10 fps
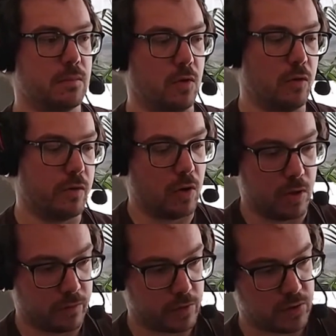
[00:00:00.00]
overall
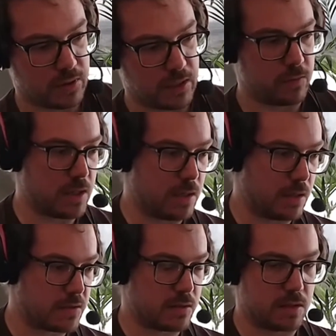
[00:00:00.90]
vision that we
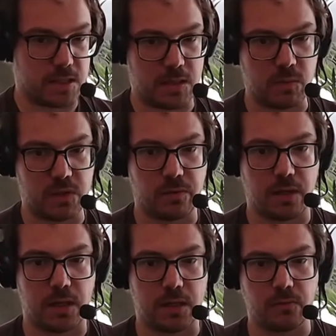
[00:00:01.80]
as the team
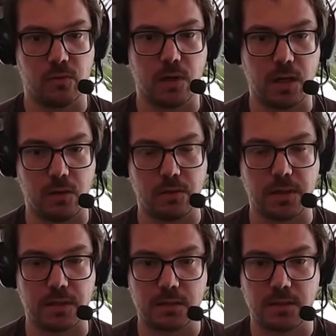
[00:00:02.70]
defined for how that